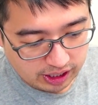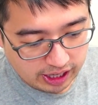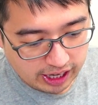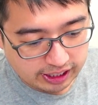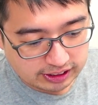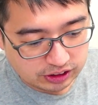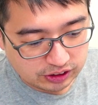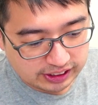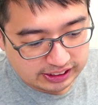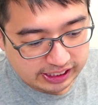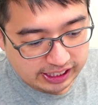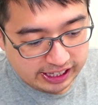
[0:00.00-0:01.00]
And as you can
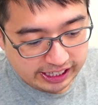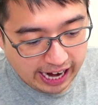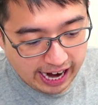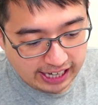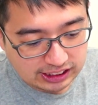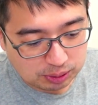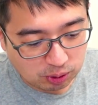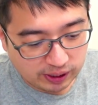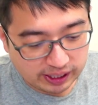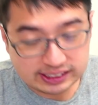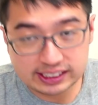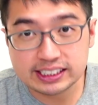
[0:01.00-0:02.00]
see, the ask
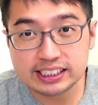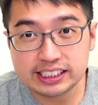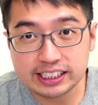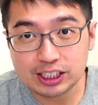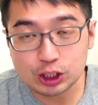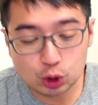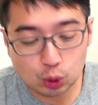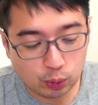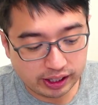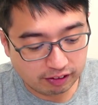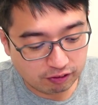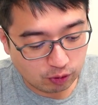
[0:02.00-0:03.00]
price is still
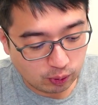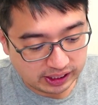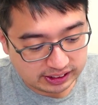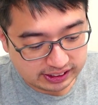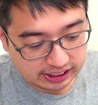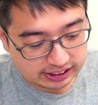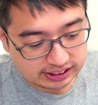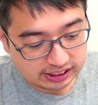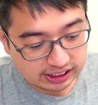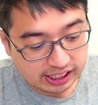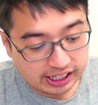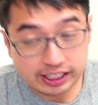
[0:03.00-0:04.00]
$20.46.
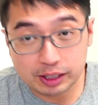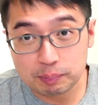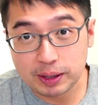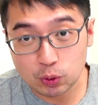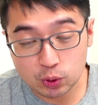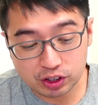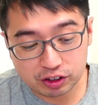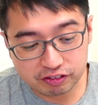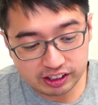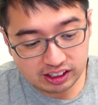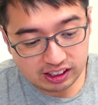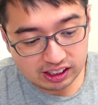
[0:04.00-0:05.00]
Did my order
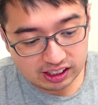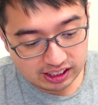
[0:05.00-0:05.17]
fill?